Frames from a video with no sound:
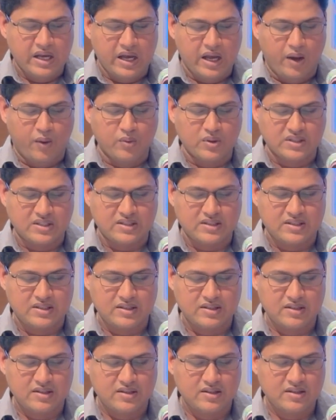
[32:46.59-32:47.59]
I
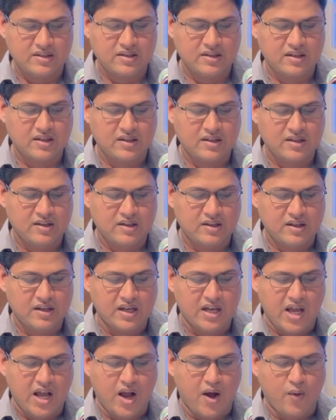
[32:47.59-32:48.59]
was
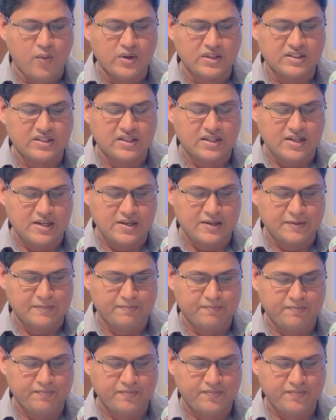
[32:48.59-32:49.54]
a